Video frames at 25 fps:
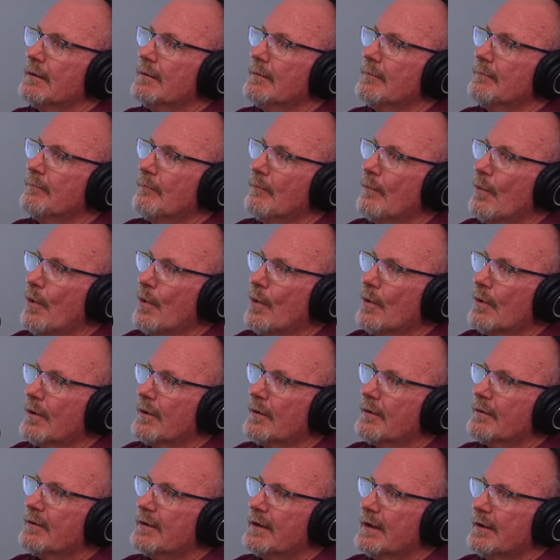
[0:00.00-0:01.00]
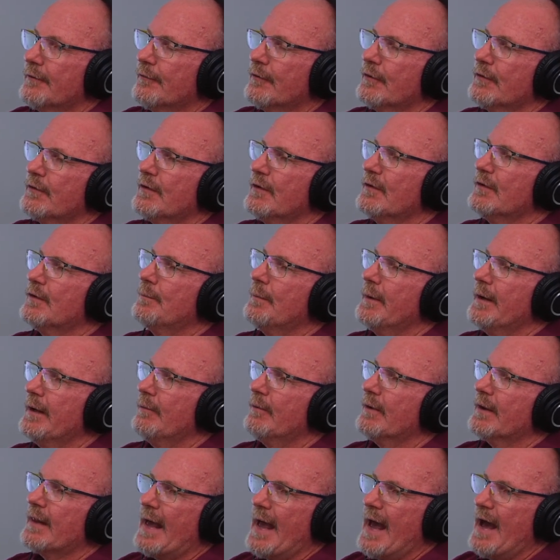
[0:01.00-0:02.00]
more difference in speed
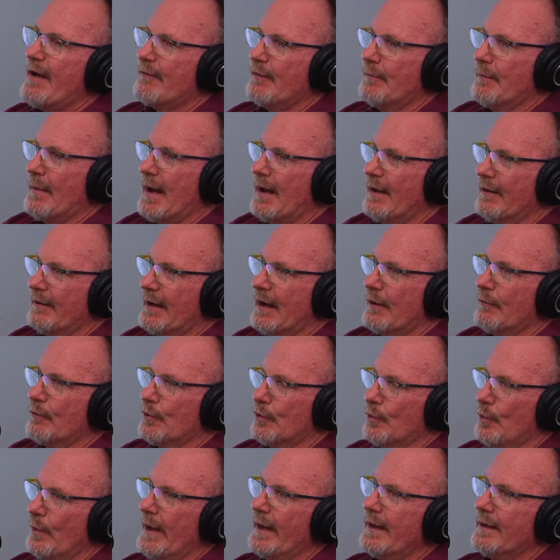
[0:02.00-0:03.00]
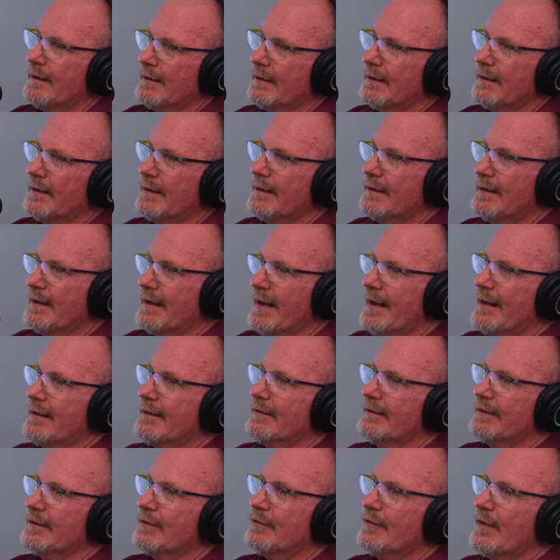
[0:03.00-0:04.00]
with a half a mile an hour wind in the
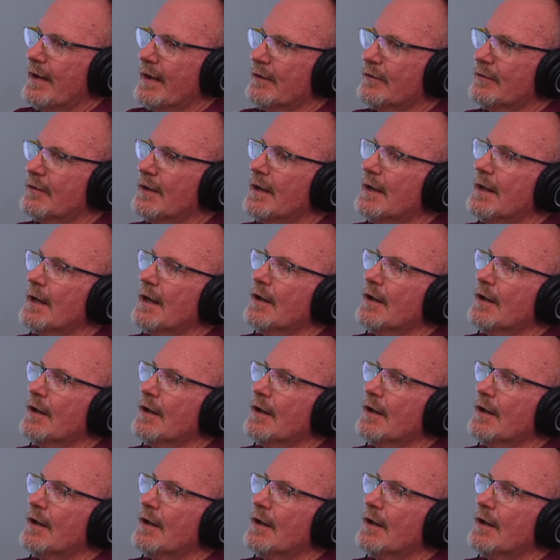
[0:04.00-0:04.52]
athlete's face.